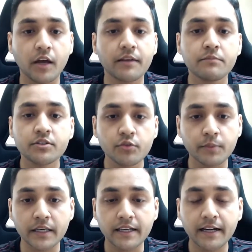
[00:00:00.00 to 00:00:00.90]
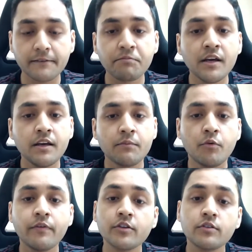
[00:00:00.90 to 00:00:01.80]
am assuming that.
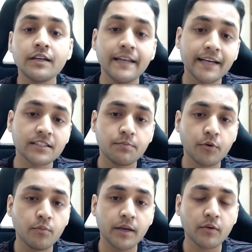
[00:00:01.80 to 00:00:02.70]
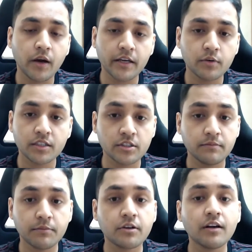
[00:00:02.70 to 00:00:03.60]
Moving to the next probing why
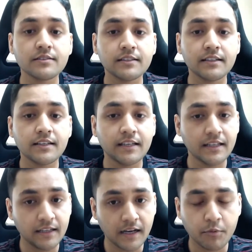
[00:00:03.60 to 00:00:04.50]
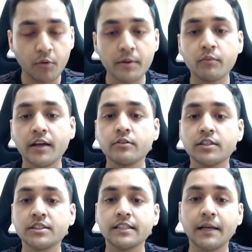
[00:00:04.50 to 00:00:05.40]
question, because a probing why
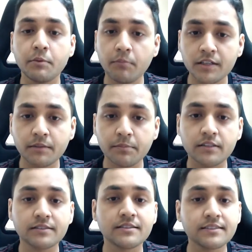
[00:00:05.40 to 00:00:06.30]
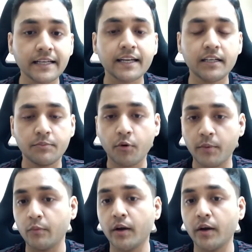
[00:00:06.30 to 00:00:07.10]
question can be multiple. This is the second probing why